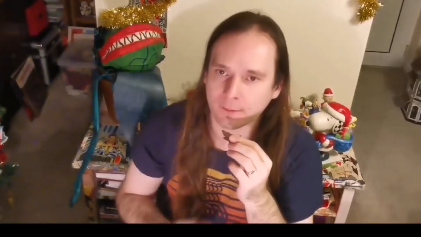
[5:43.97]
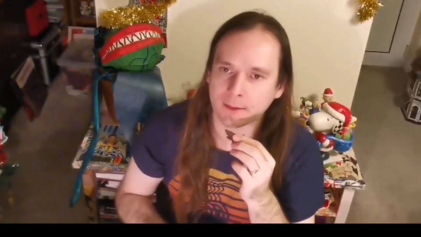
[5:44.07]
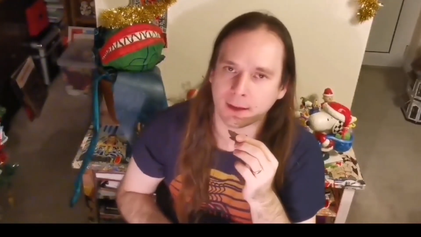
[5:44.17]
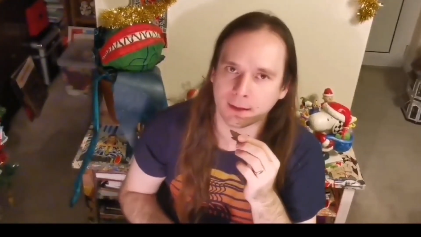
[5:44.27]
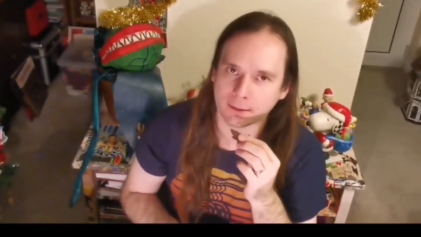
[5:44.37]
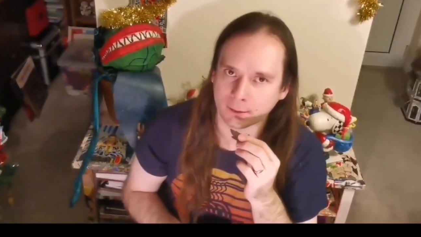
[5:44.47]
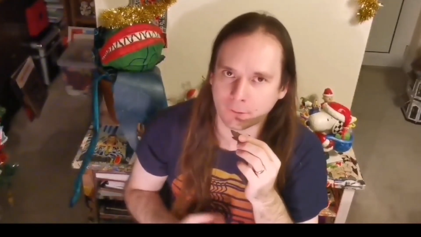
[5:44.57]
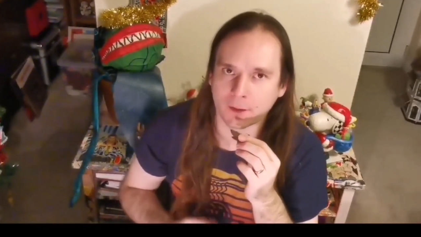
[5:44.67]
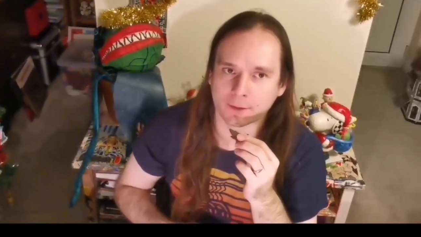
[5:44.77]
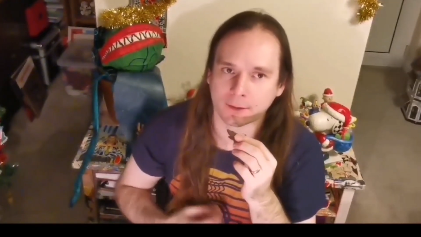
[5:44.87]
cherry
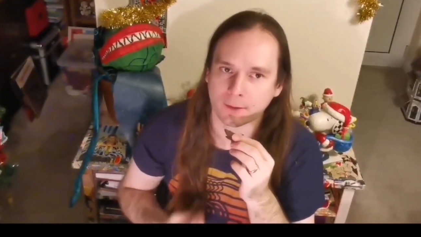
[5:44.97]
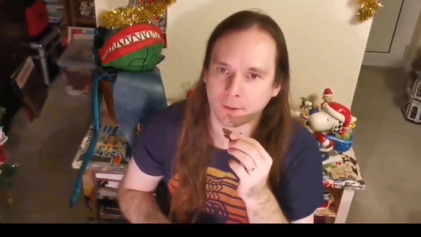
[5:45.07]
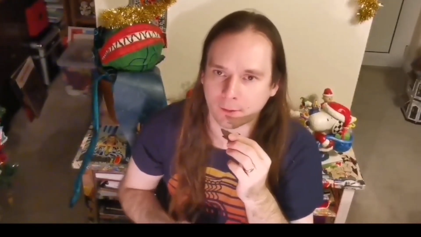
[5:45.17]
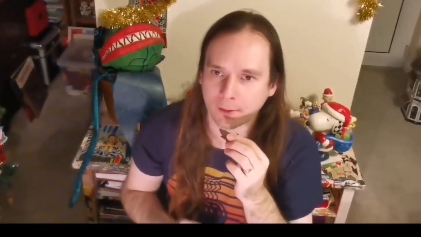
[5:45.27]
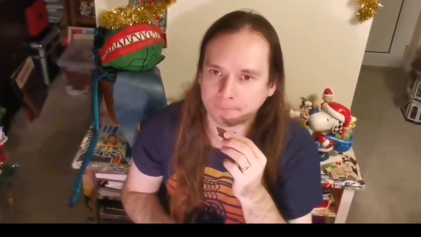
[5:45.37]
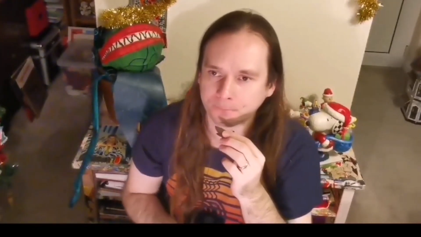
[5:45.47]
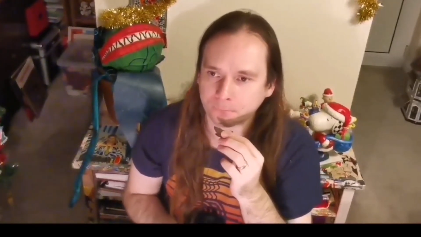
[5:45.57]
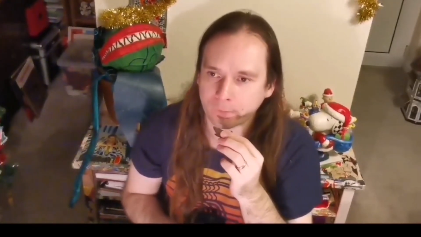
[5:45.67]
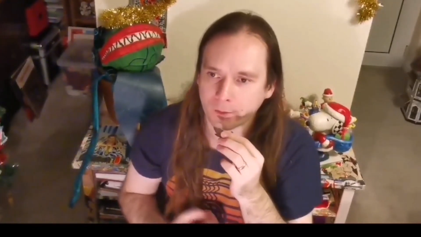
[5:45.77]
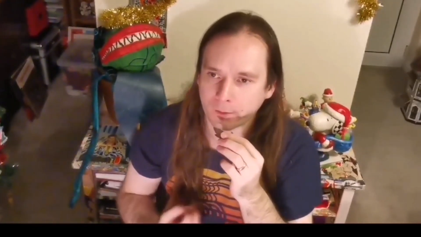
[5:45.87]
taste of the Sakura
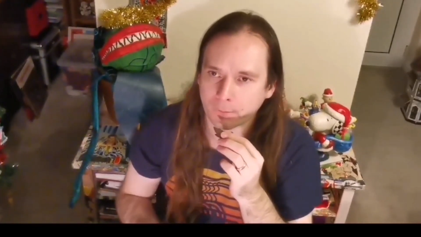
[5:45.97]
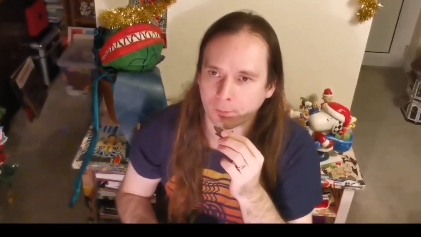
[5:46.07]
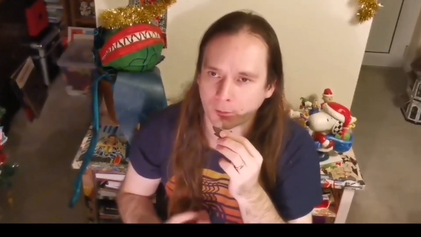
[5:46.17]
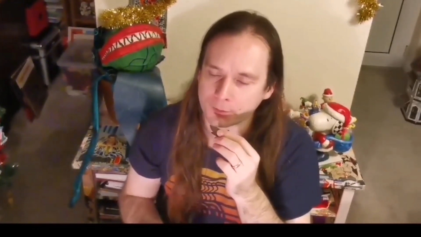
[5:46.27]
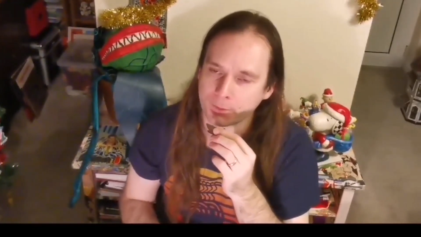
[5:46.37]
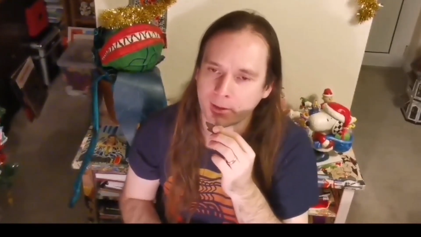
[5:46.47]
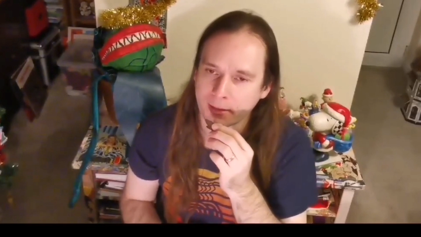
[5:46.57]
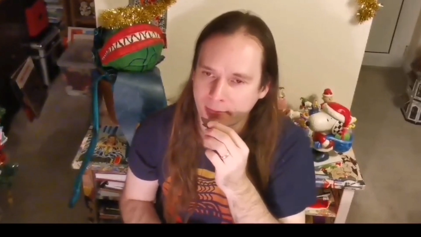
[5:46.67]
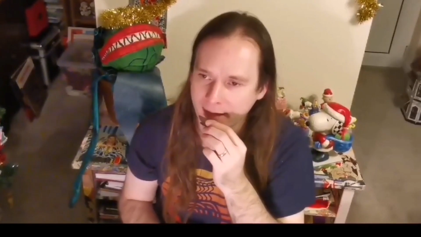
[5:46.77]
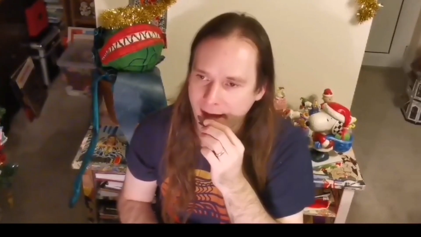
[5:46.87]

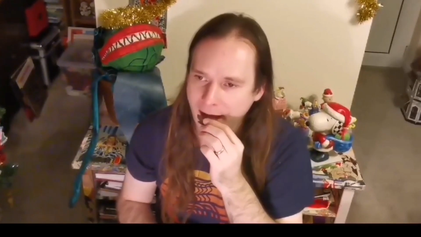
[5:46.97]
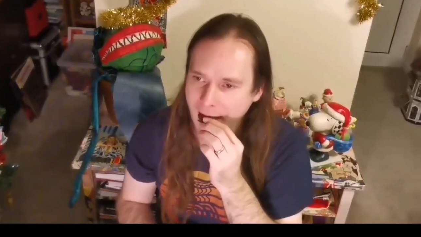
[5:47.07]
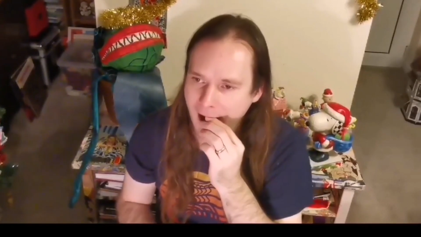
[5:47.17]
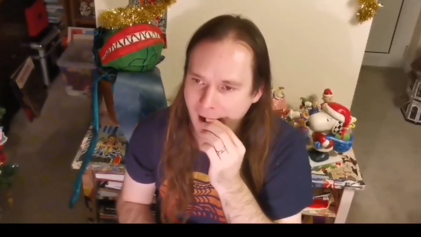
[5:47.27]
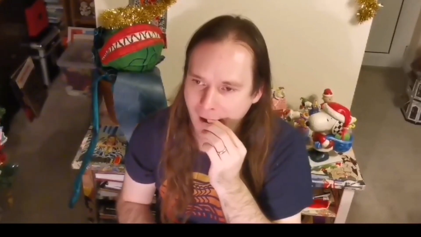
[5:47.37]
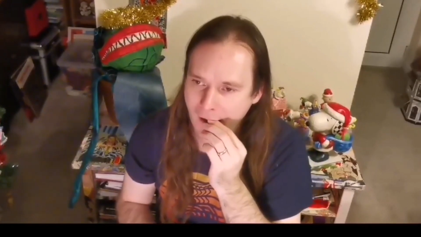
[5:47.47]
blossom anyway.